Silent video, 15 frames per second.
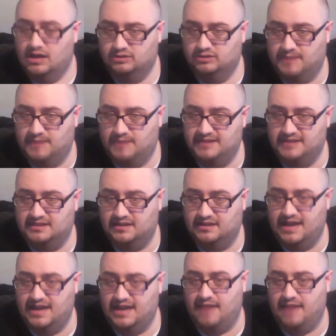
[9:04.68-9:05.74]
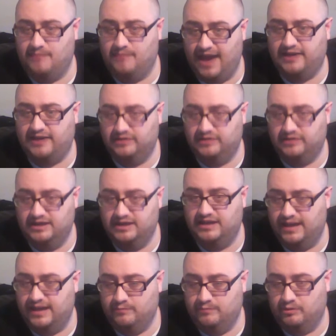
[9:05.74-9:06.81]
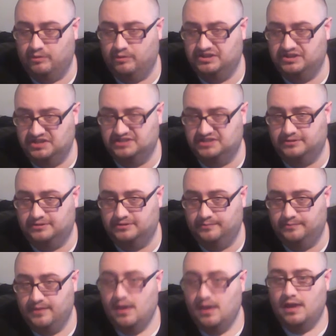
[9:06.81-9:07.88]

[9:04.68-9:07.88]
It was basically a backlit Game Boy system.